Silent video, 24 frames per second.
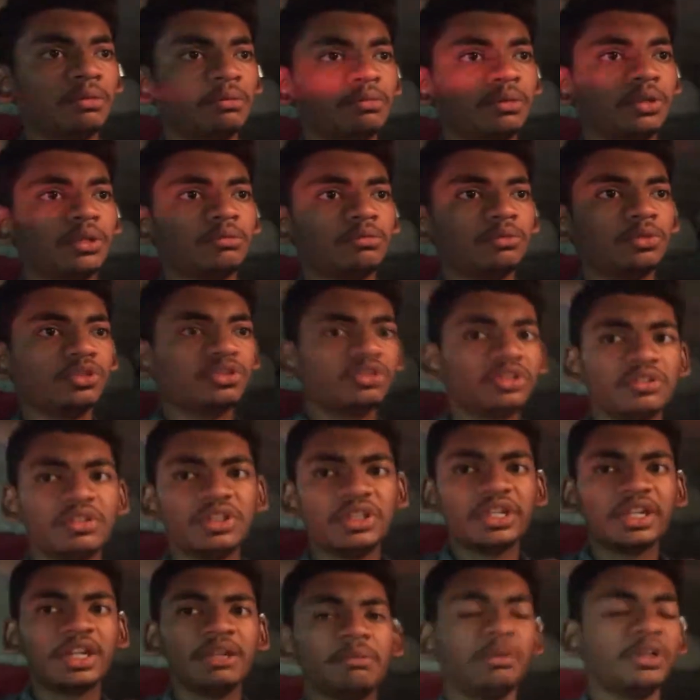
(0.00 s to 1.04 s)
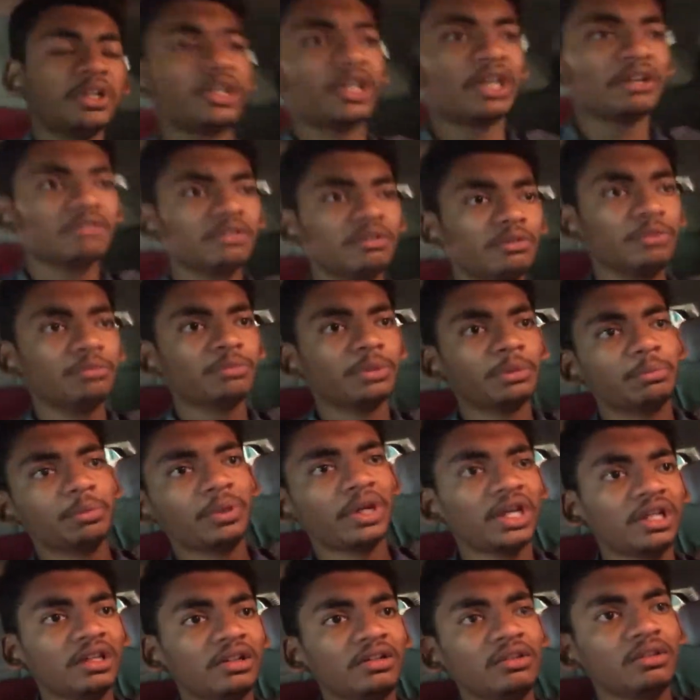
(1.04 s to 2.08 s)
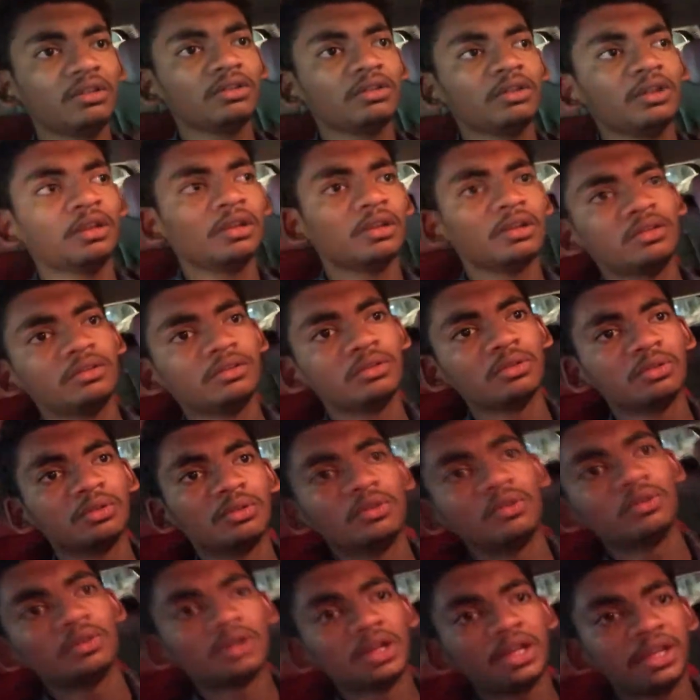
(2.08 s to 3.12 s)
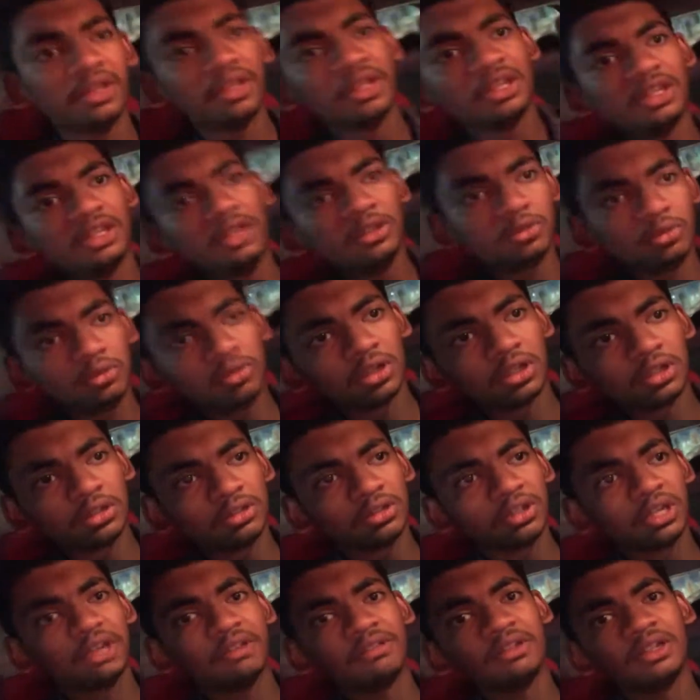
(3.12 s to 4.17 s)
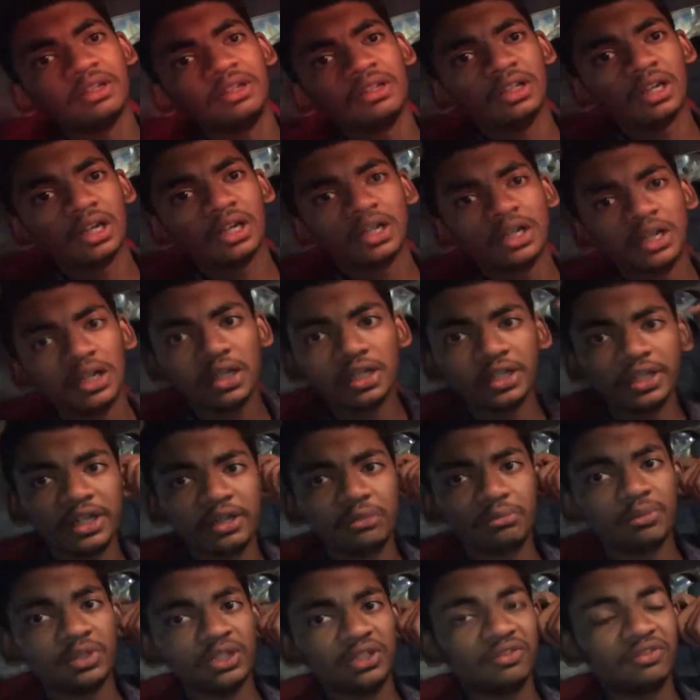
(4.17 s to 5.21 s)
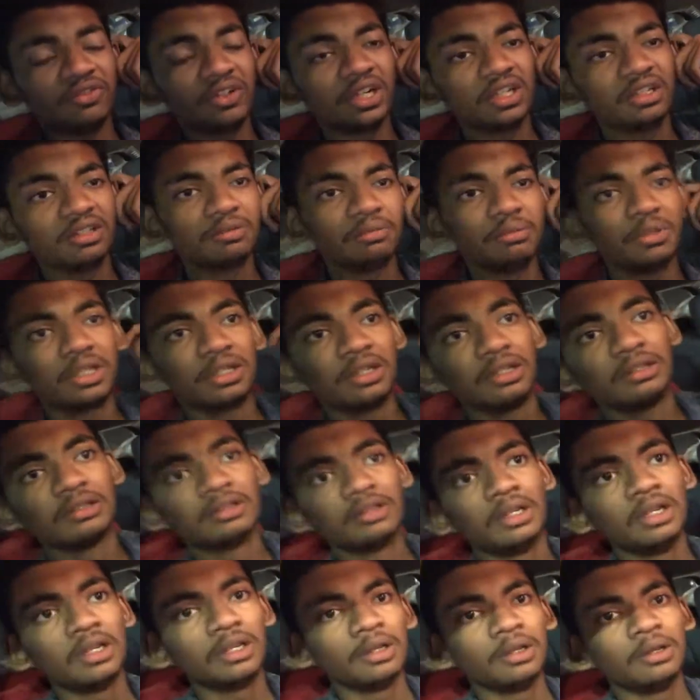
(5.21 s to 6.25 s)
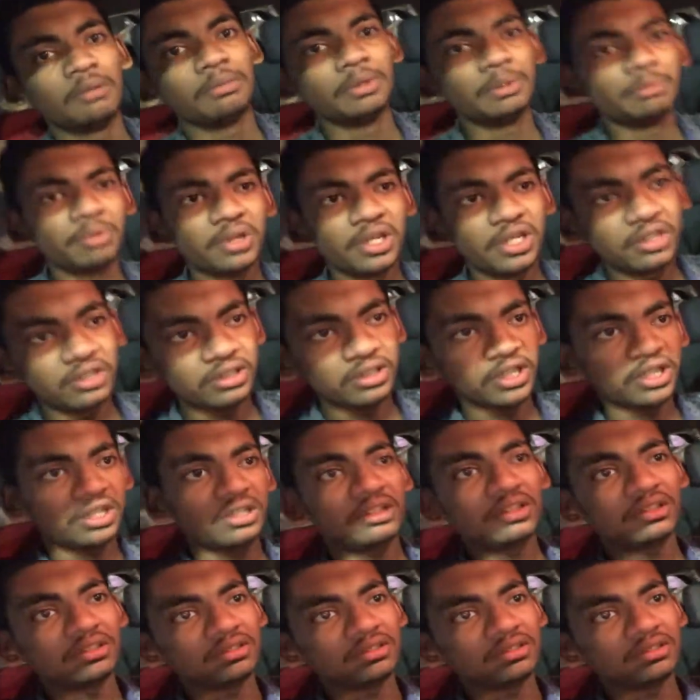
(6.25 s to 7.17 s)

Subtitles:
But most of the time I travel with my parents, so I really do not travel that much fast, because my parents get,